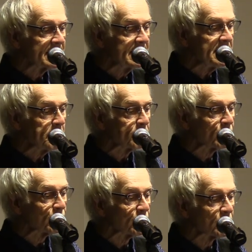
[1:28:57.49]
Deep
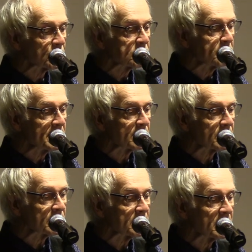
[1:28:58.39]
pools
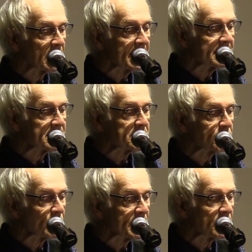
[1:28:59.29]
mirror late
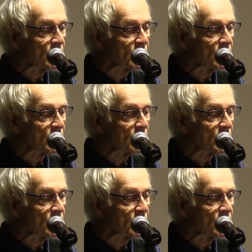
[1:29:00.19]
spring